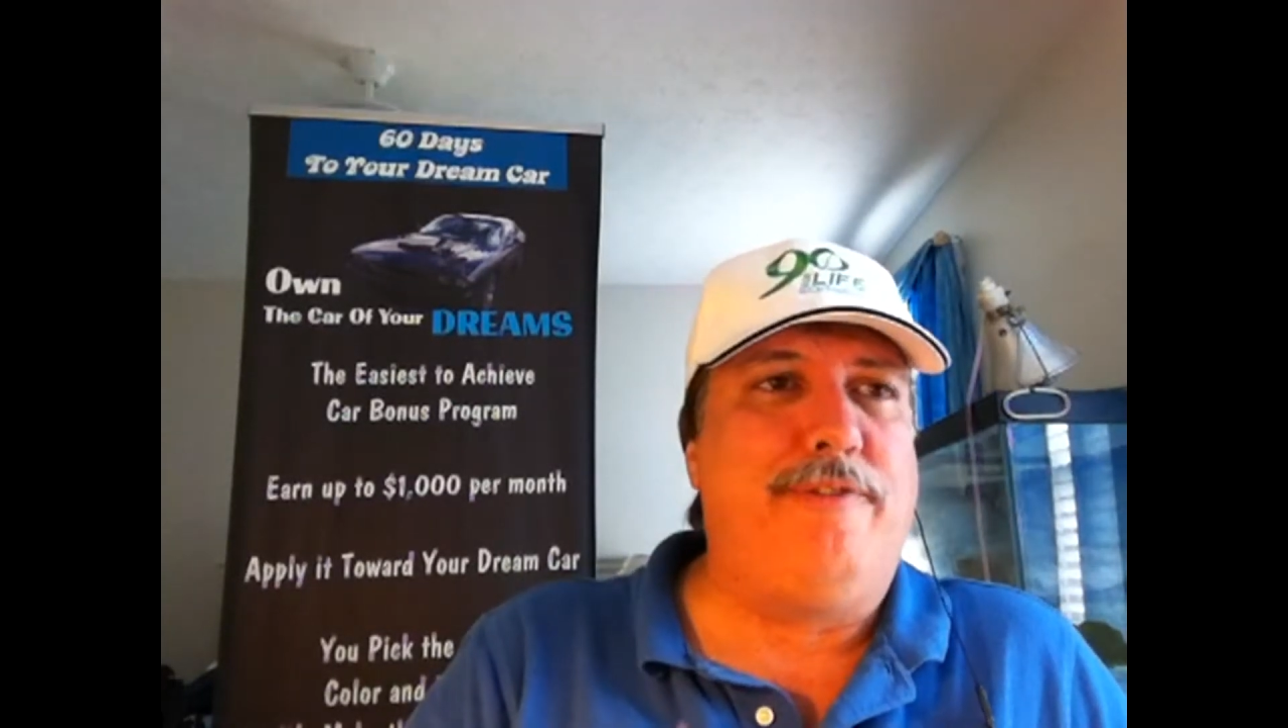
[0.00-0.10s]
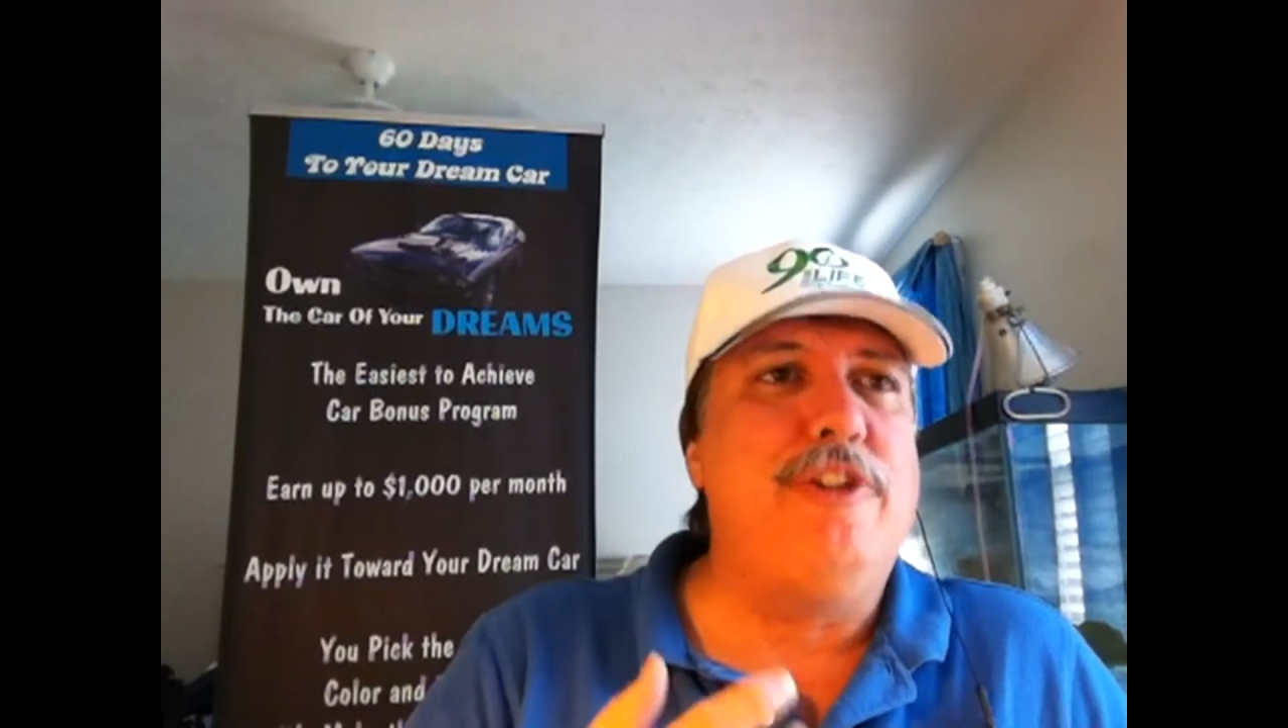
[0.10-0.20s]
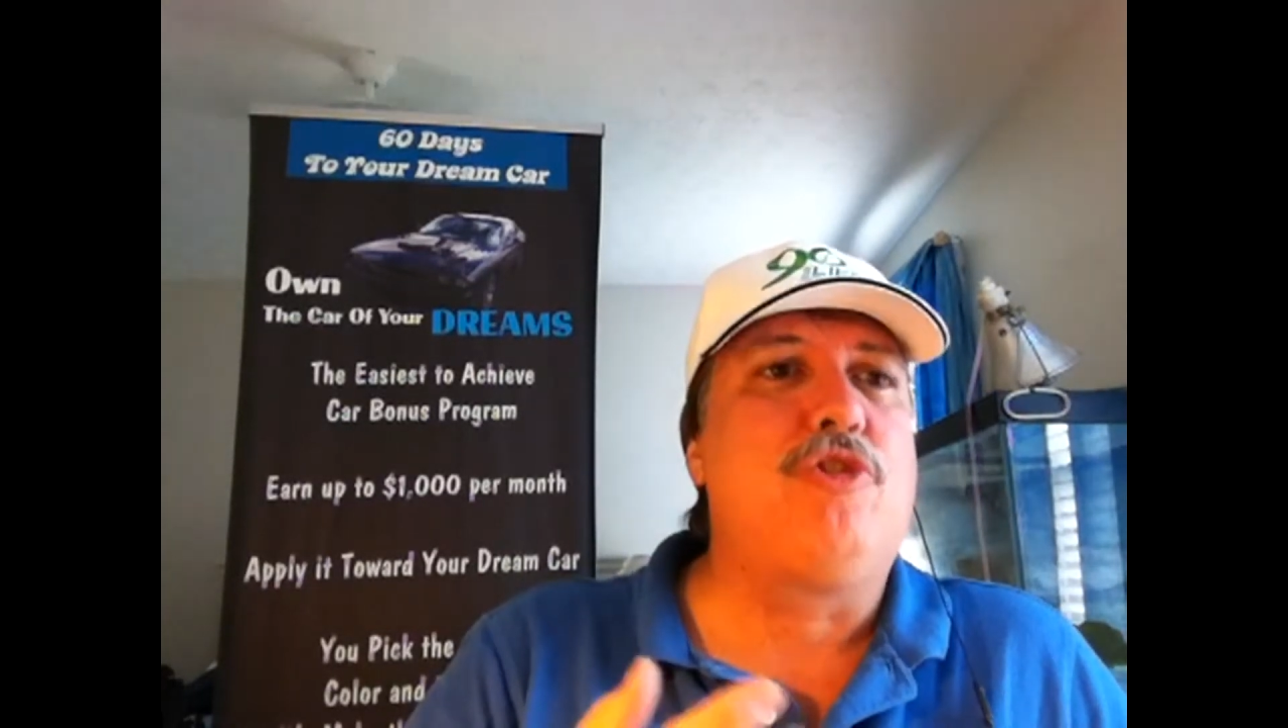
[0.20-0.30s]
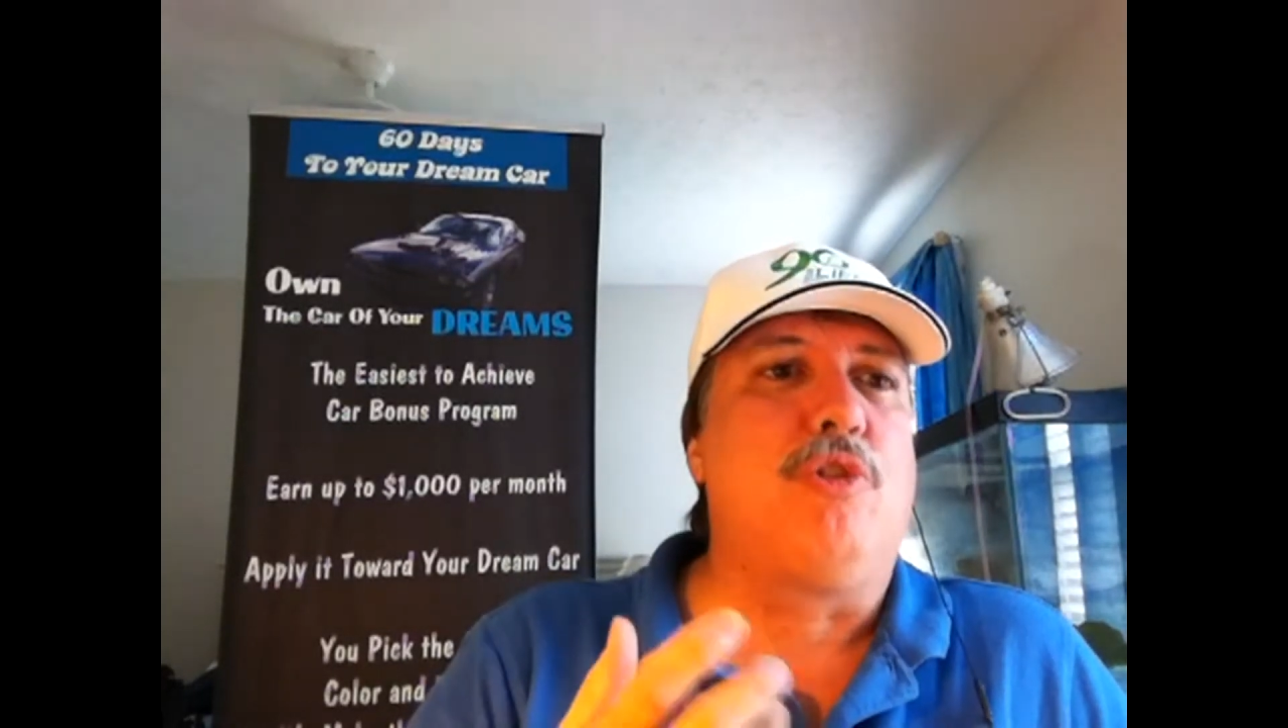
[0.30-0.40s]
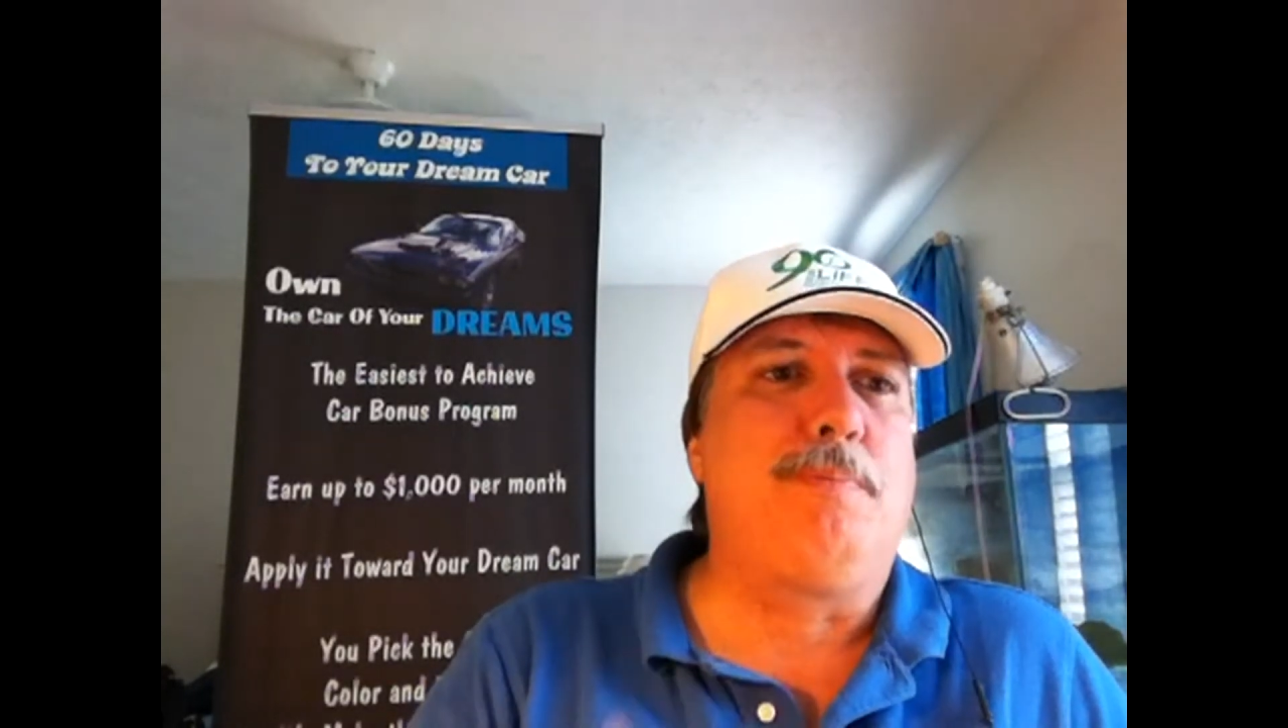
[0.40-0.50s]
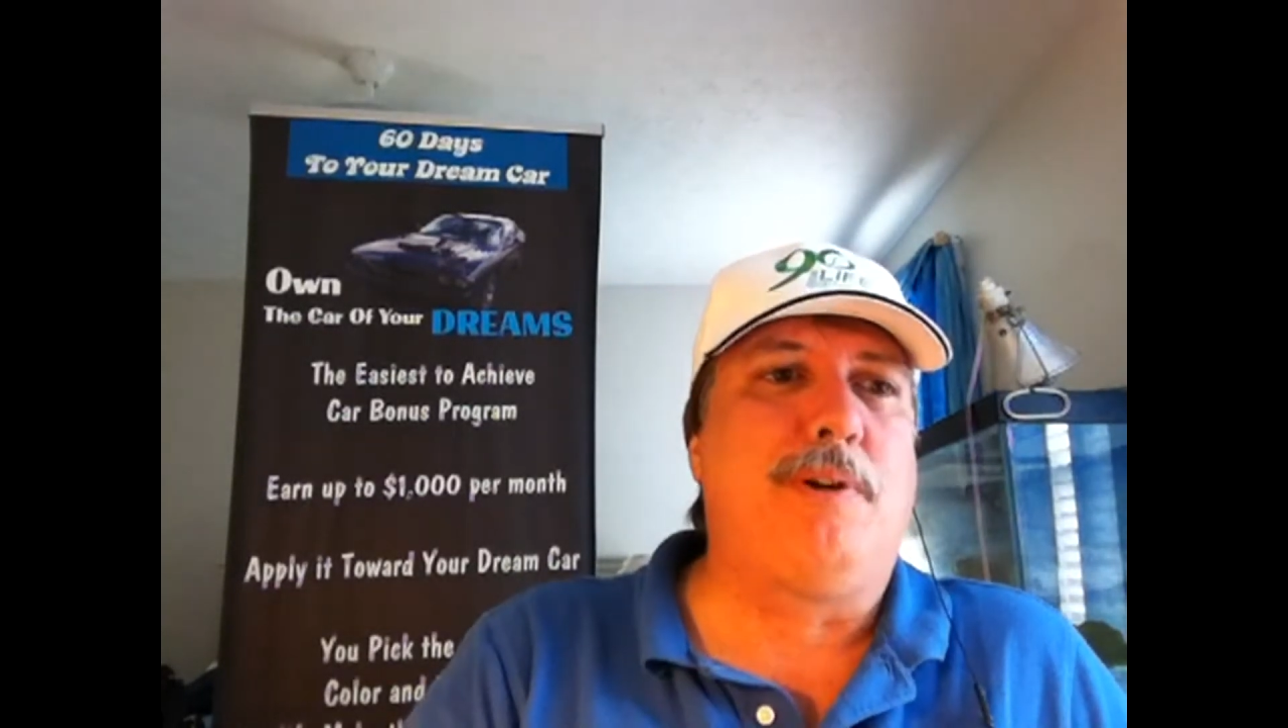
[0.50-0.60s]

fits your